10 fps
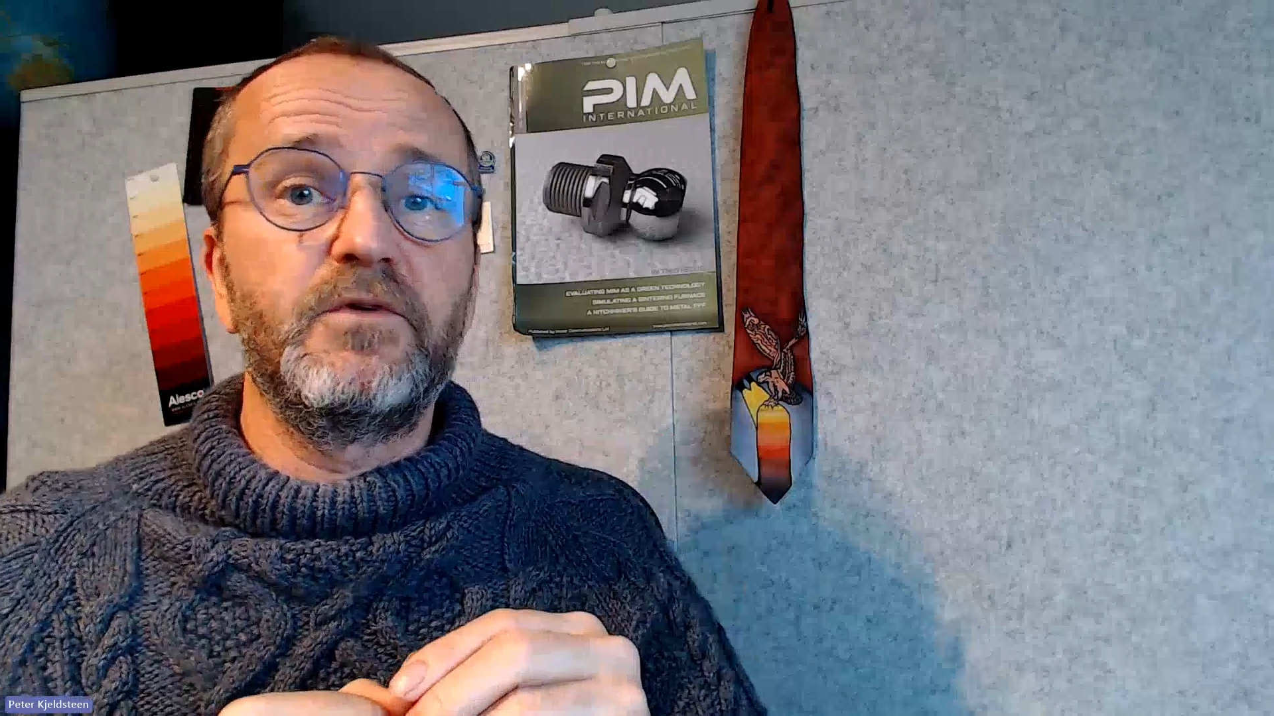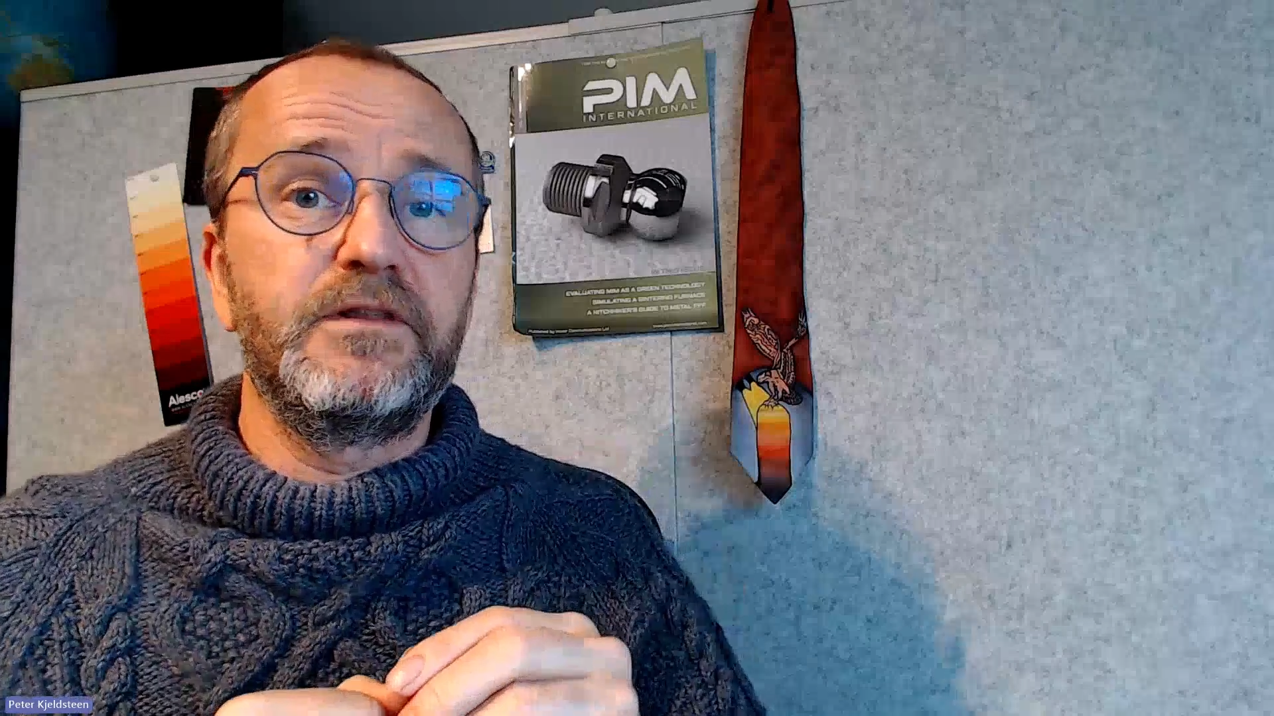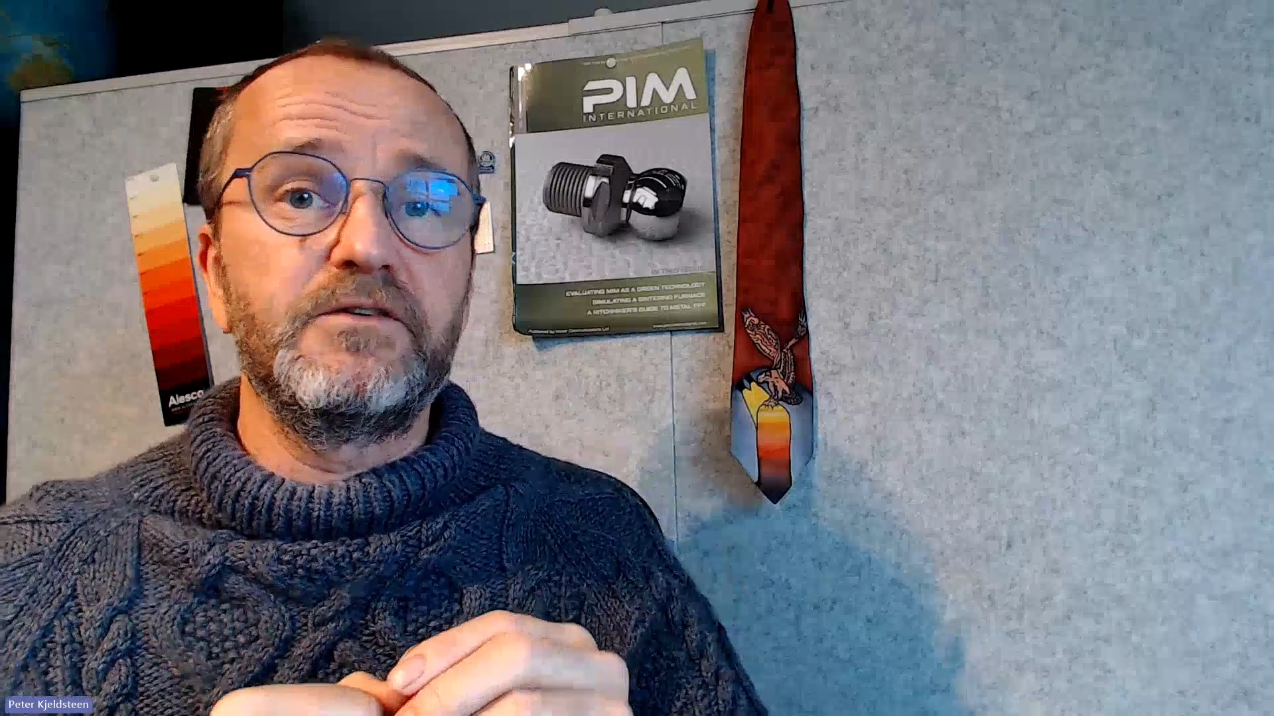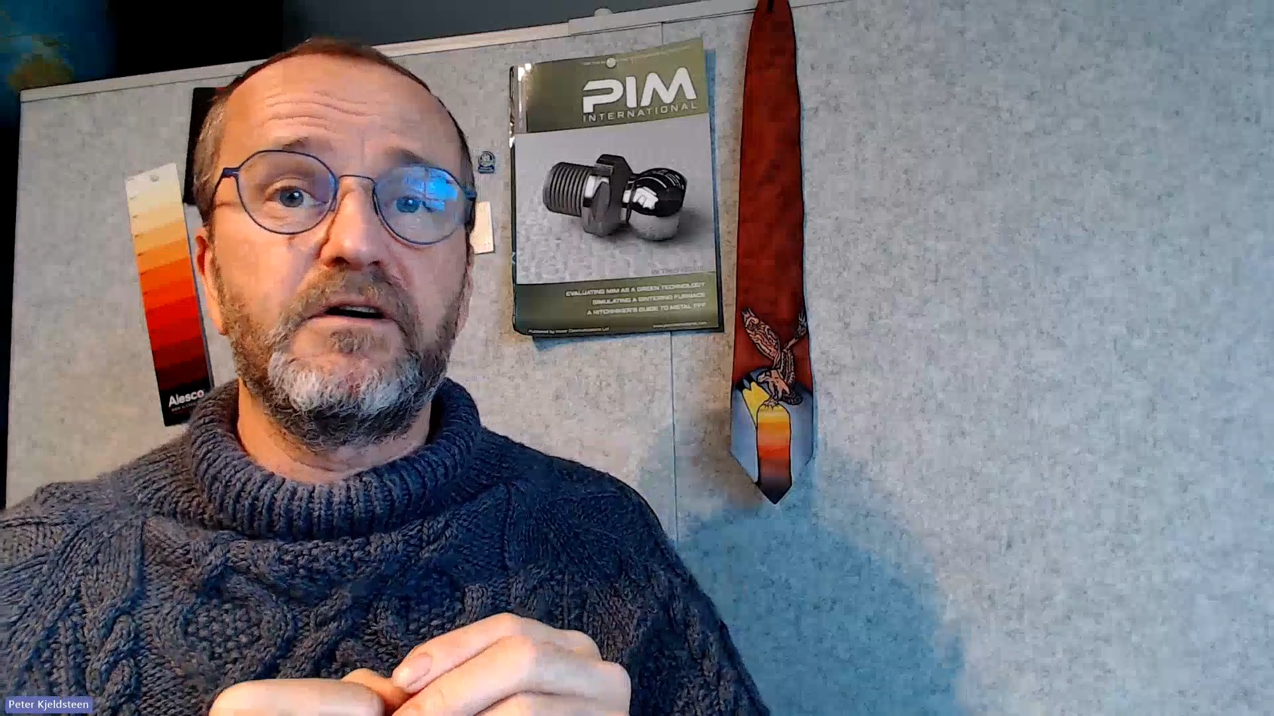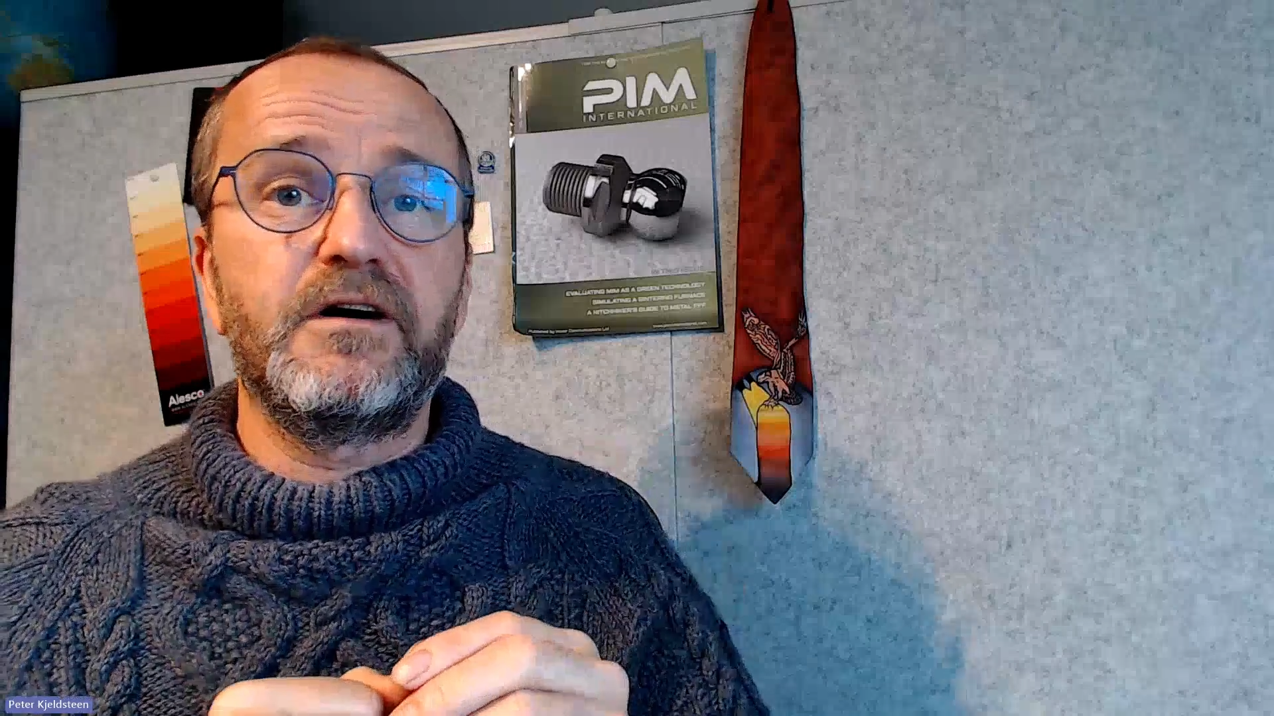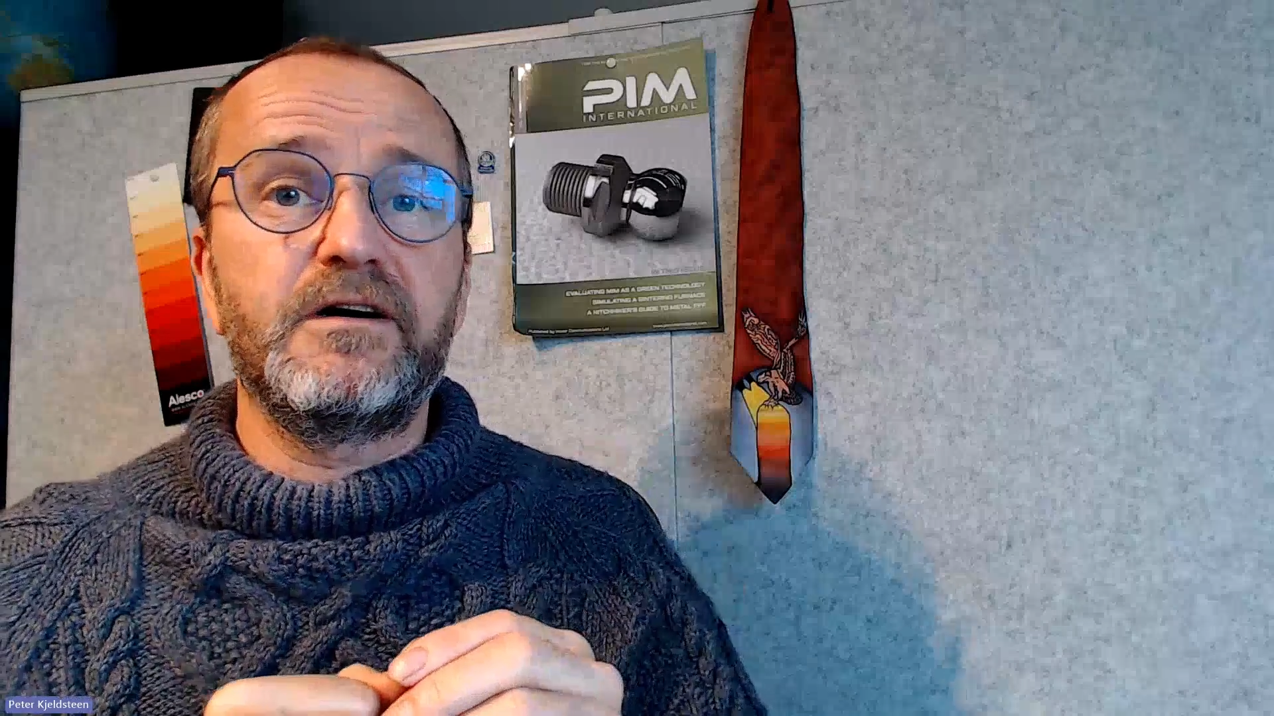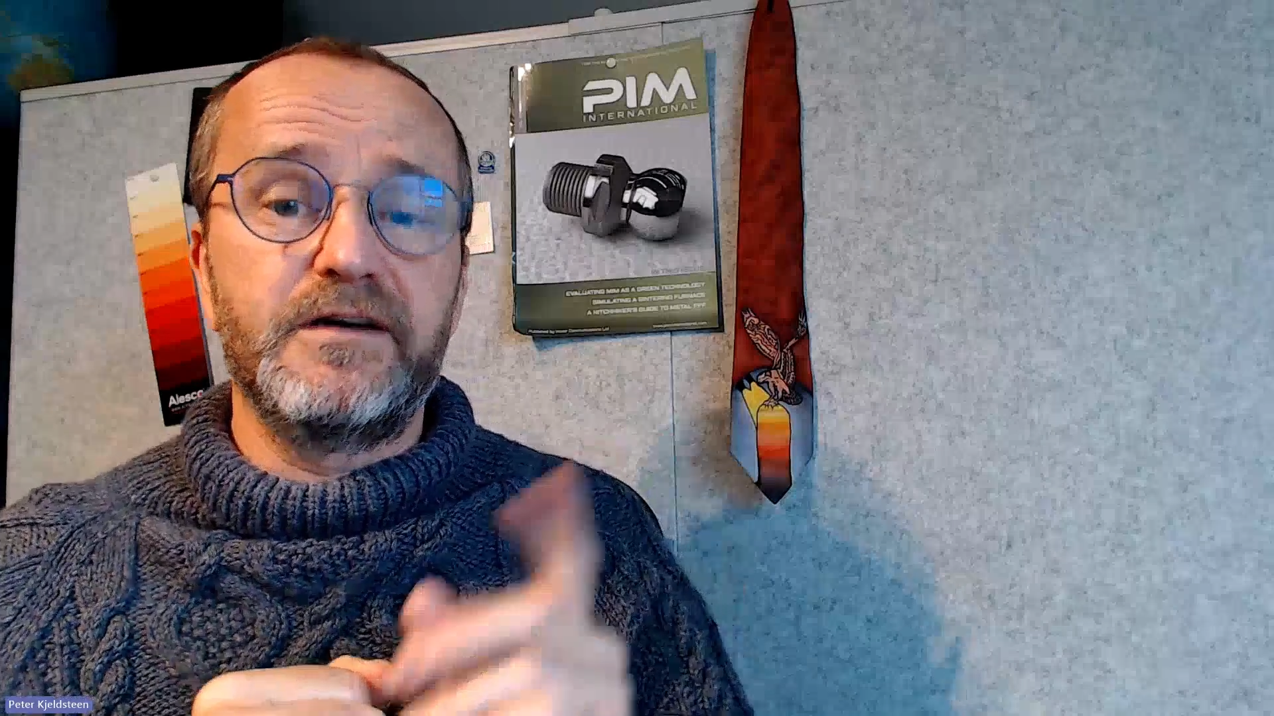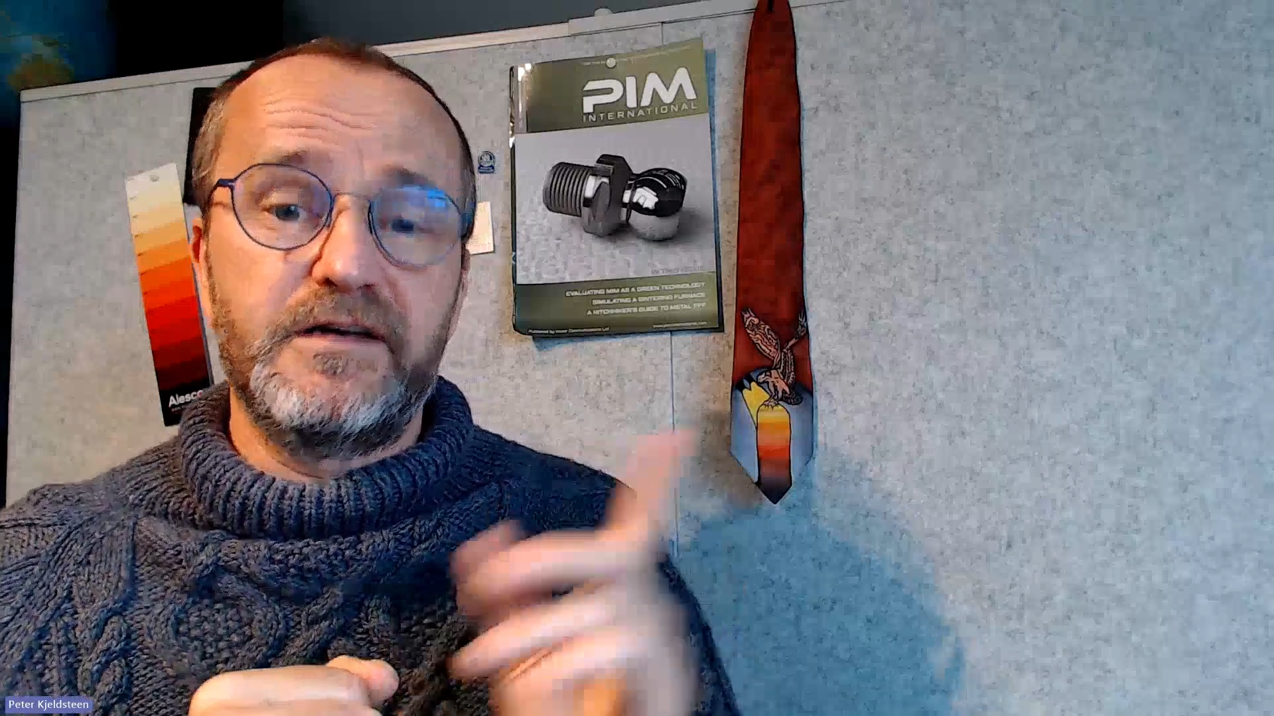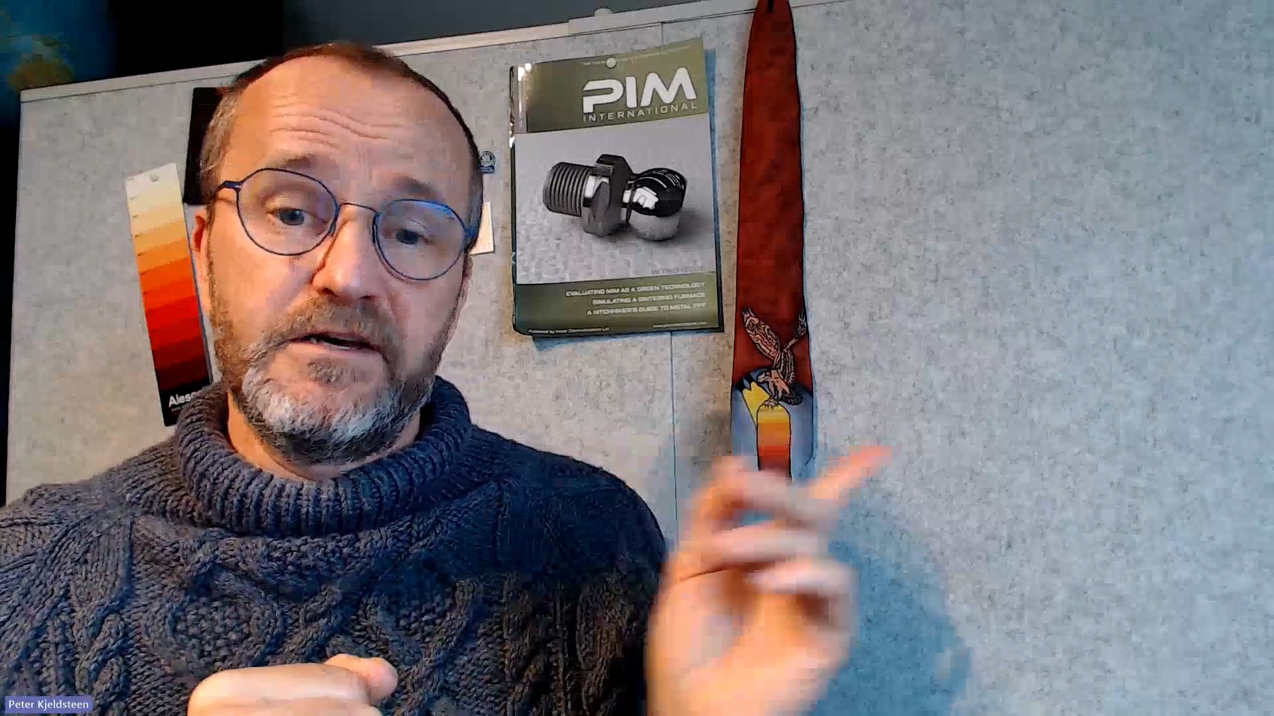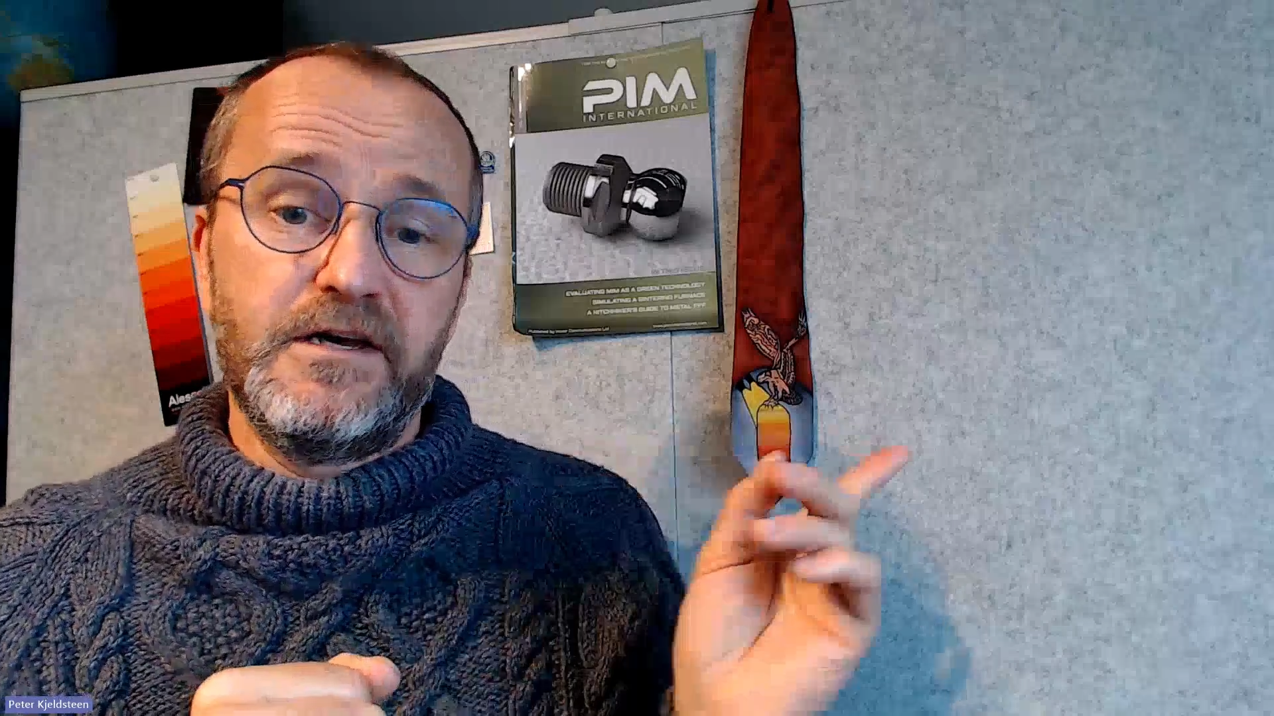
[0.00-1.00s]
with your
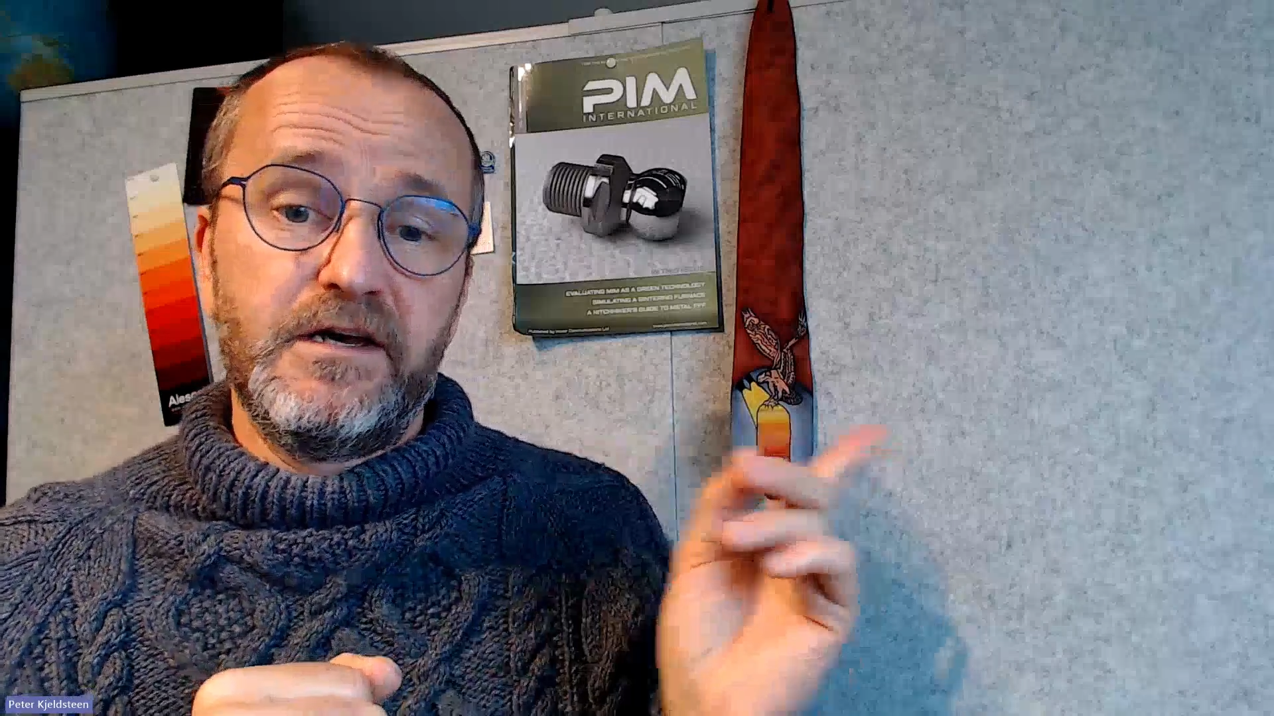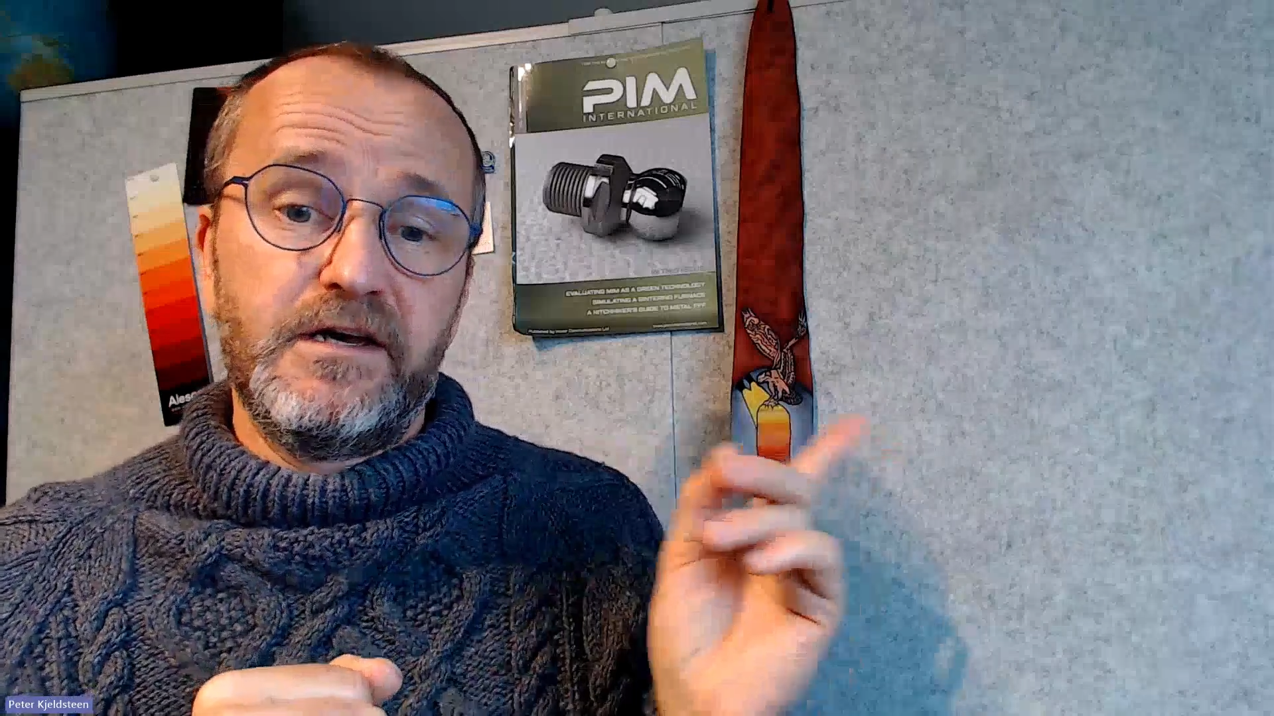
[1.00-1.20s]
eye.